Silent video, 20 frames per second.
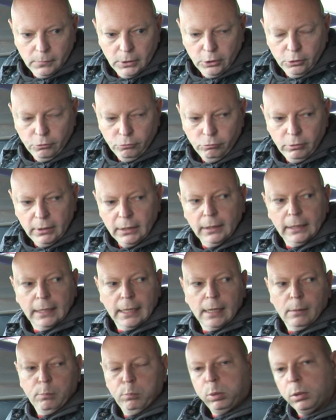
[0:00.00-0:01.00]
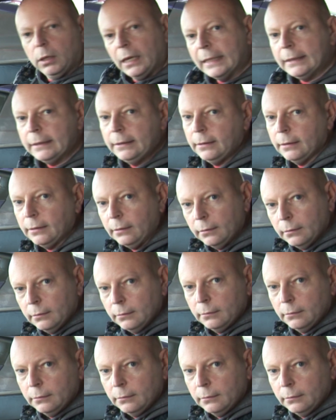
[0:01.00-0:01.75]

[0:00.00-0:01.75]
You really are planted